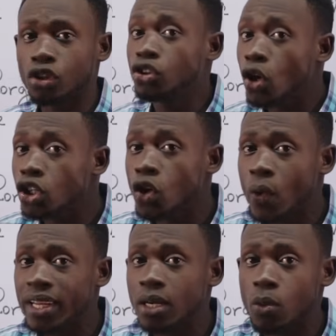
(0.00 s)
Don't go
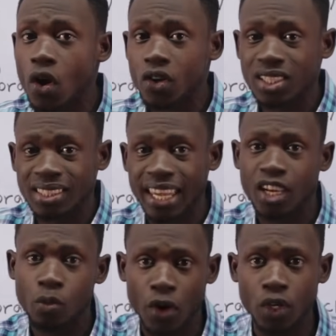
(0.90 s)
anywhere,
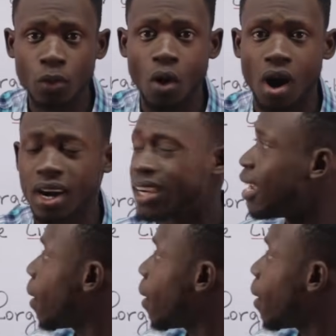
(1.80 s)
stay where you are,